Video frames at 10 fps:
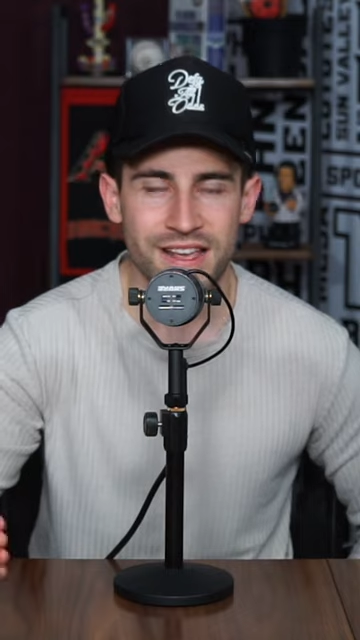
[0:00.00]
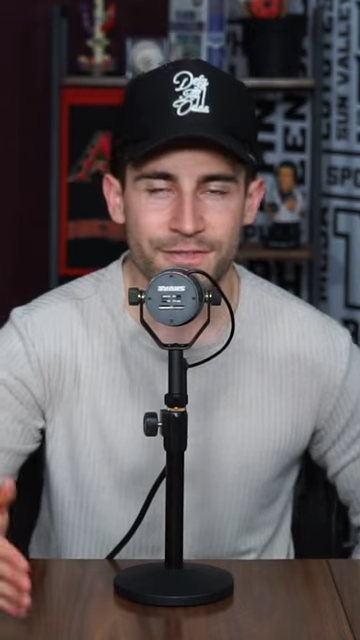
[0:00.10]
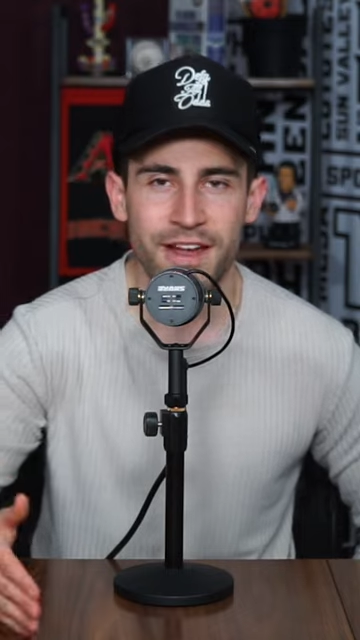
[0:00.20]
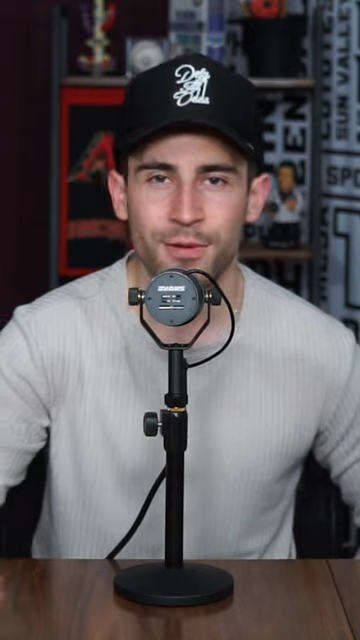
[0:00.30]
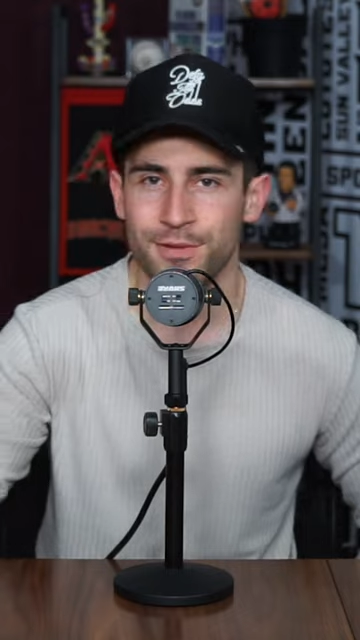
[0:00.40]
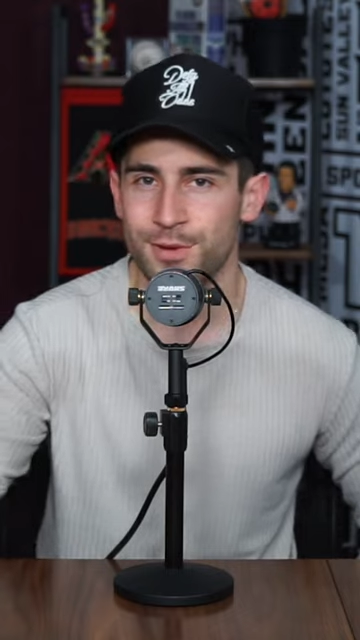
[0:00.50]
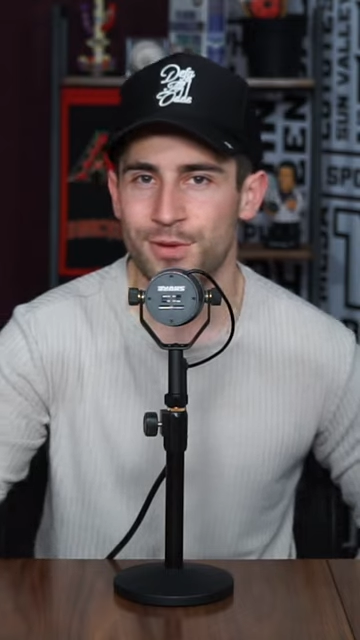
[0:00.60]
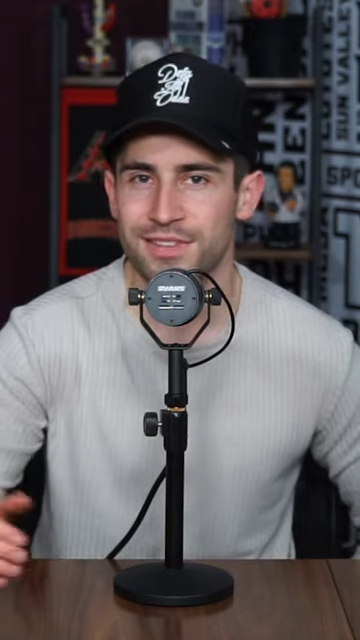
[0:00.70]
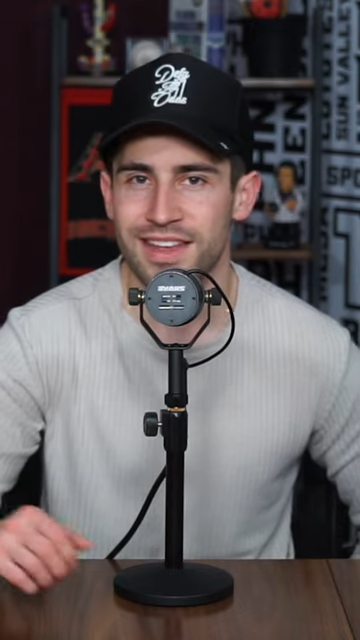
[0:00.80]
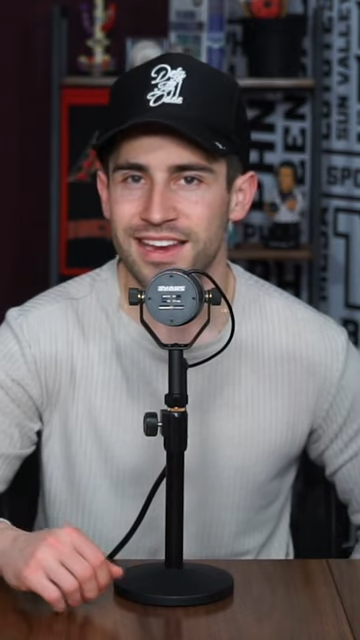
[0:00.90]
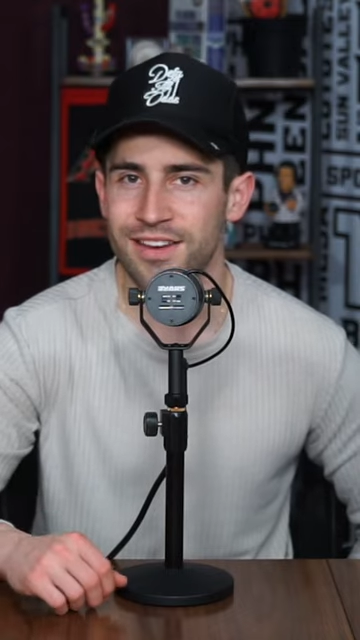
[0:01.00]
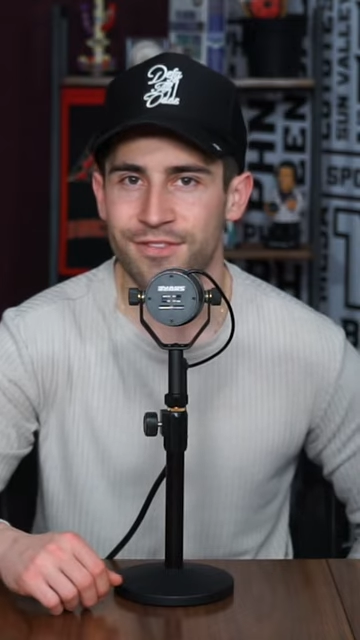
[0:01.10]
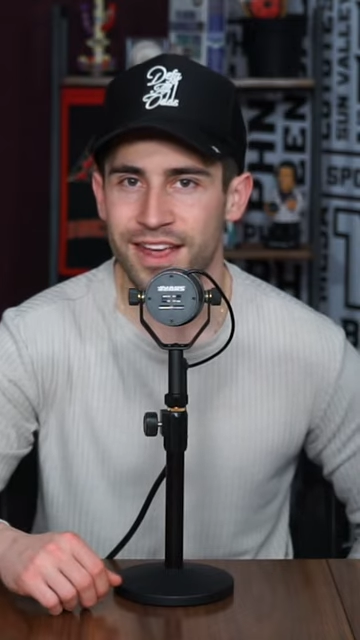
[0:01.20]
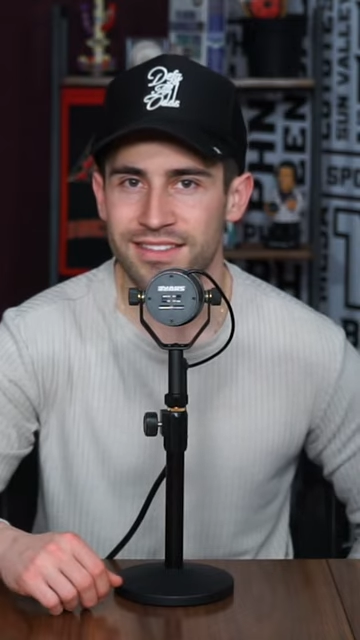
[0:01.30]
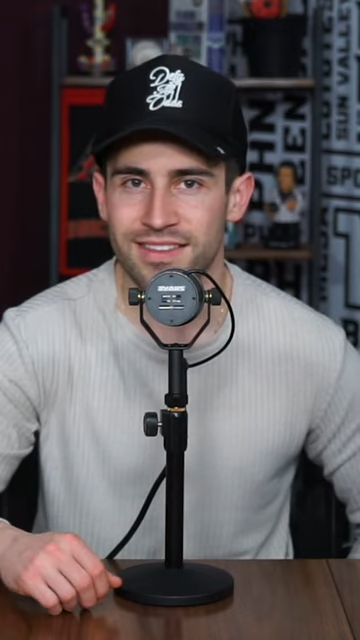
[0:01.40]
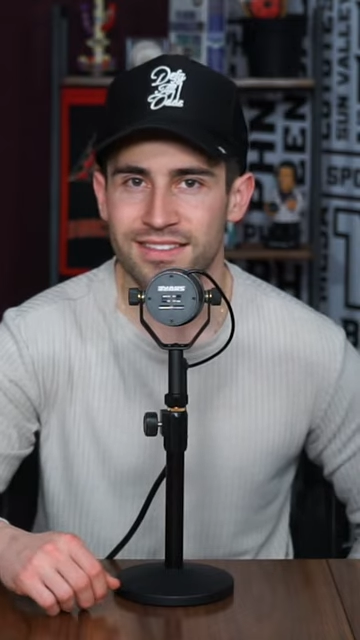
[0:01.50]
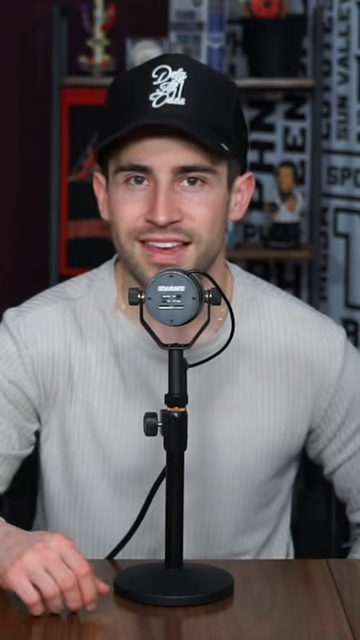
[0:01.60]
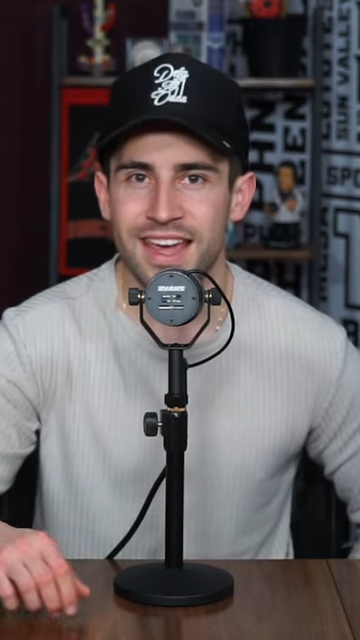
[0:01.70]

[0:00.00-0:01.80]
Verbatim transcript: If Arizona State advances,